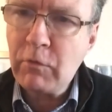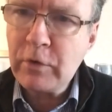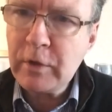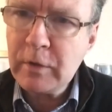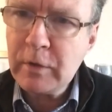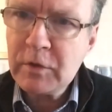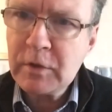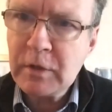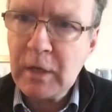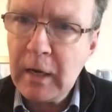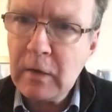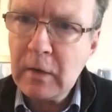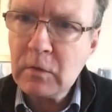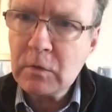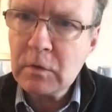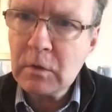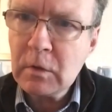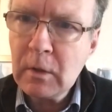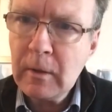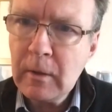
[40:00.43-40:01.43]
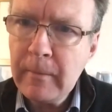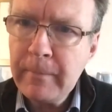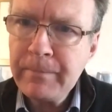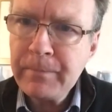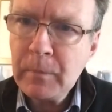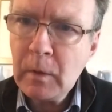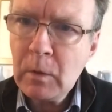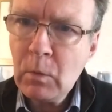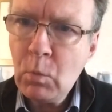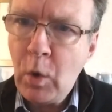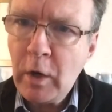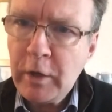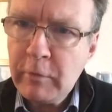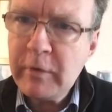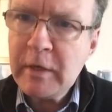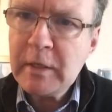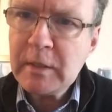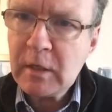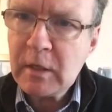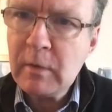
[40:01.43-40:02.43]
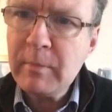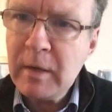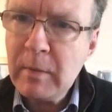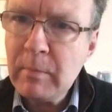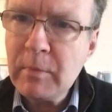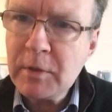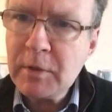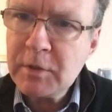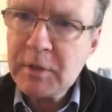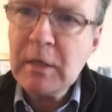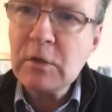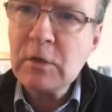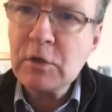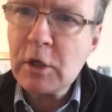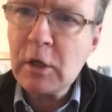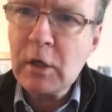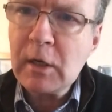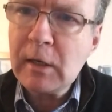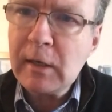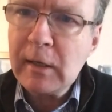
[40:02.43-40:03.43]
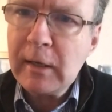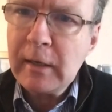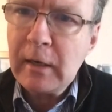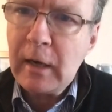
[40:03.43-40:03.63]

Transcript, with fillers: and sovereign states one of its commitments internally,